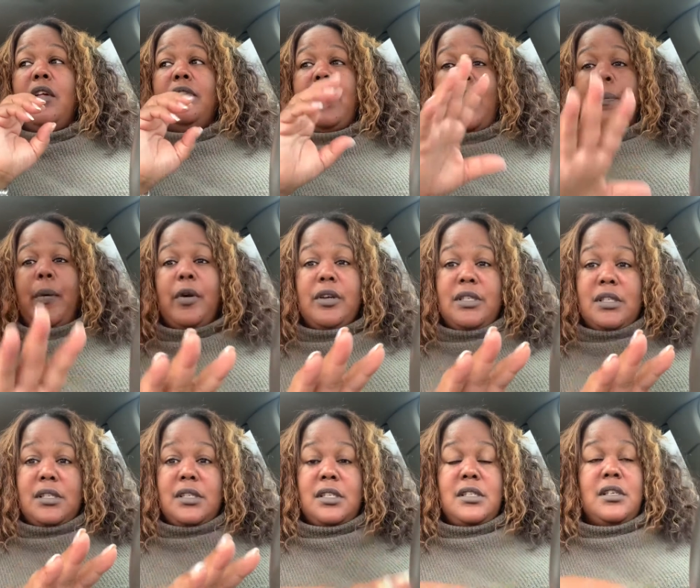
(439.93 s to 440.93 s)
That
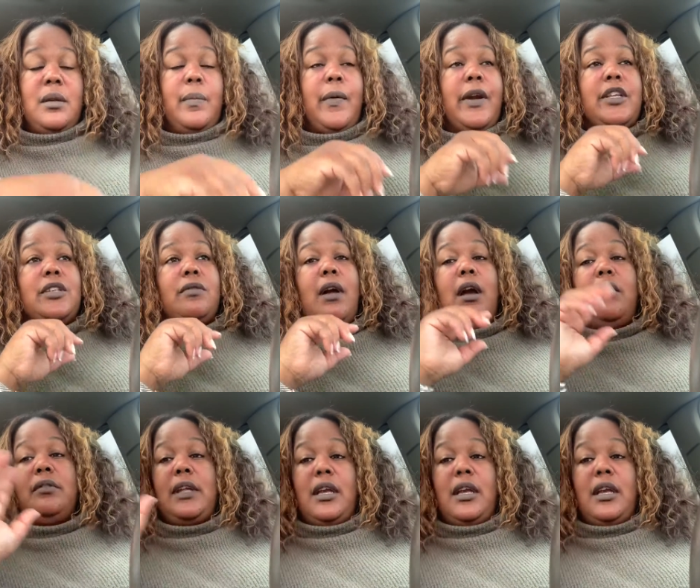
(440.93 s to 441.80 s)
person sends an appraiser out.